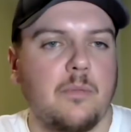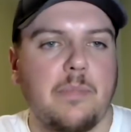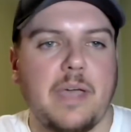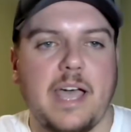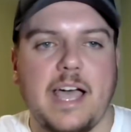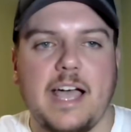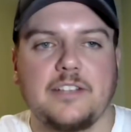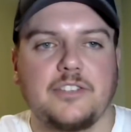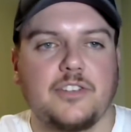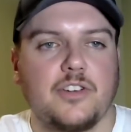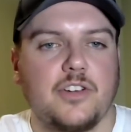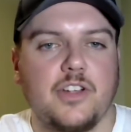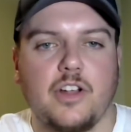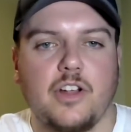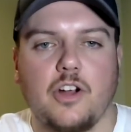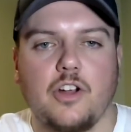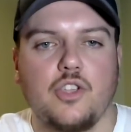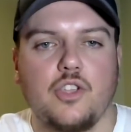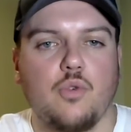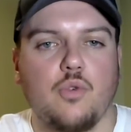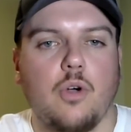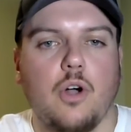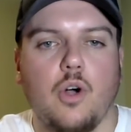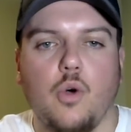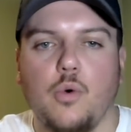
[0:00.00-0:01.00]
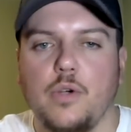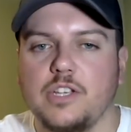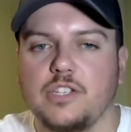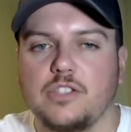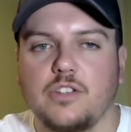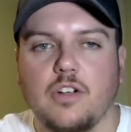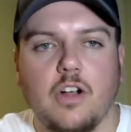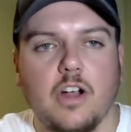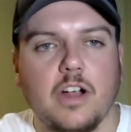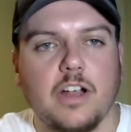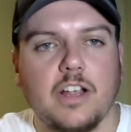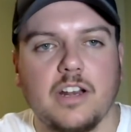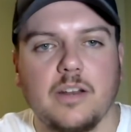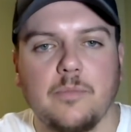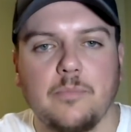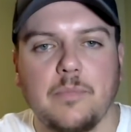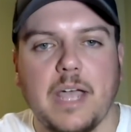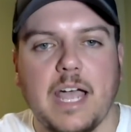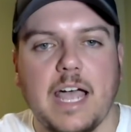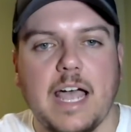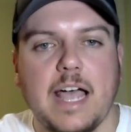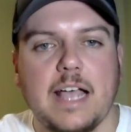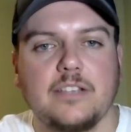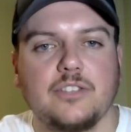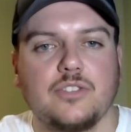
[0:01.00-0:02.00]
the bass are here, are you always targeting
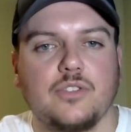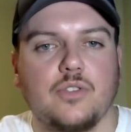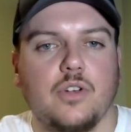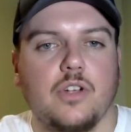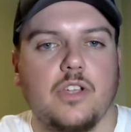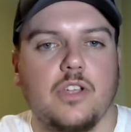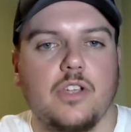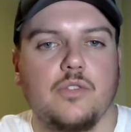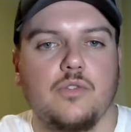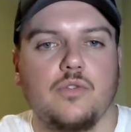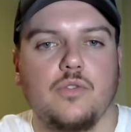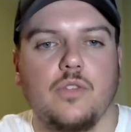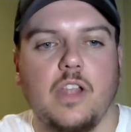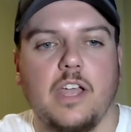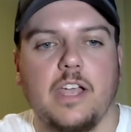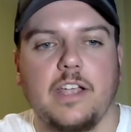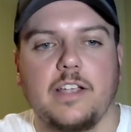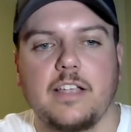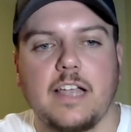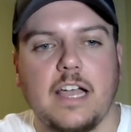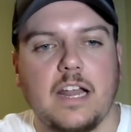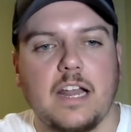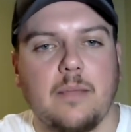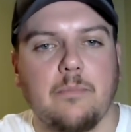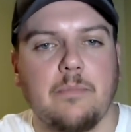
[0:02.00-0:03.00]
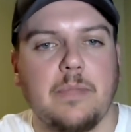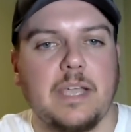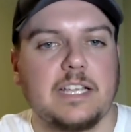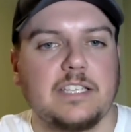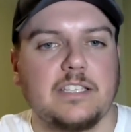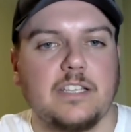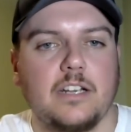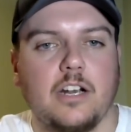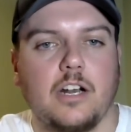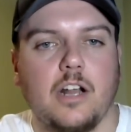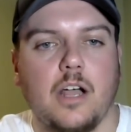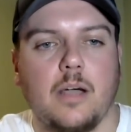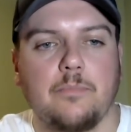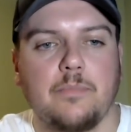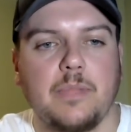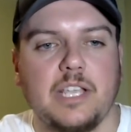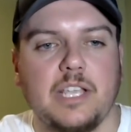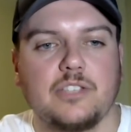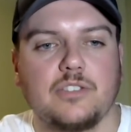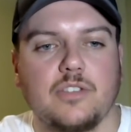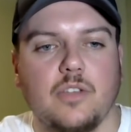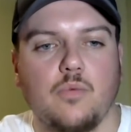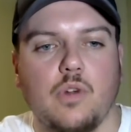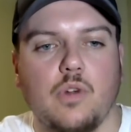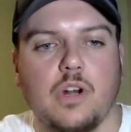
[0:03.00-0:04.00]
bass, or are you like kind of mixing it up
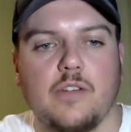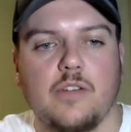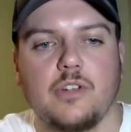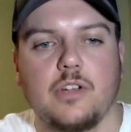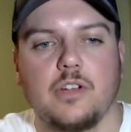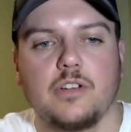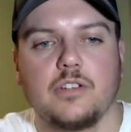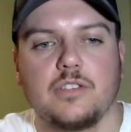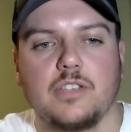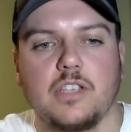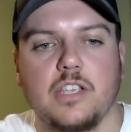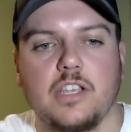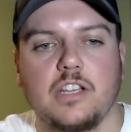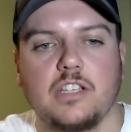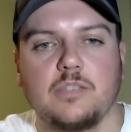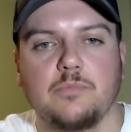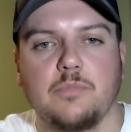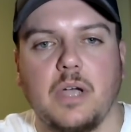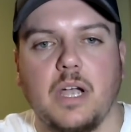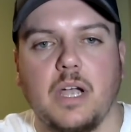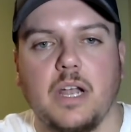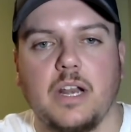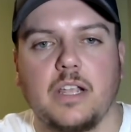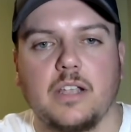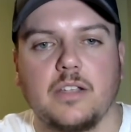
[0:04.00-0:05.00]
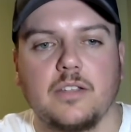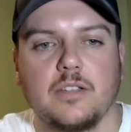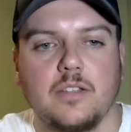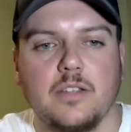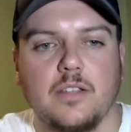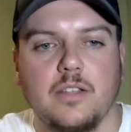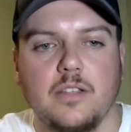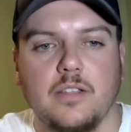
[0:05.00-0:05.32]
based on whatever you're seeing is biting?